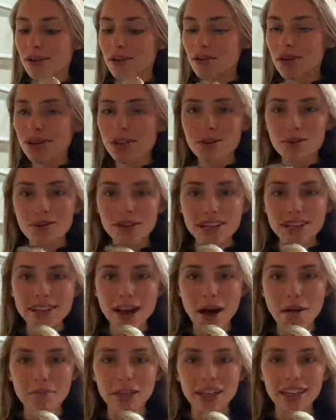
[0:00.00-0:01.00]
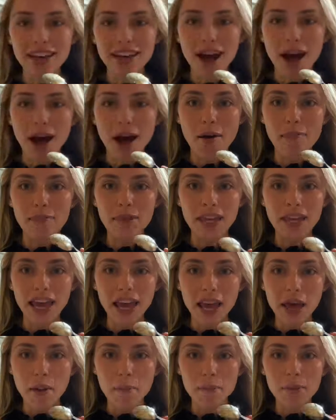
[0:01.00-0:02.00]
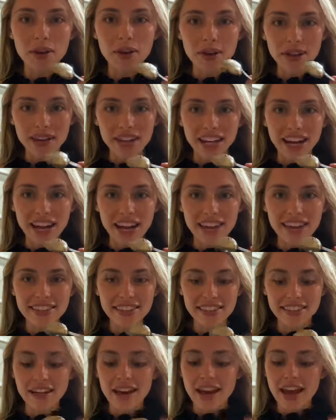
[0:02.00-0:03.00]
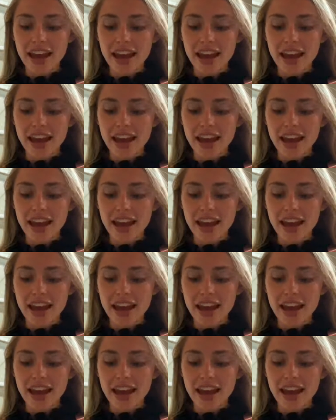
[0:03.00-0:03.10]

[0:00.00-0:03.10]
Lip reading: ooey gooey yummy camp goodness.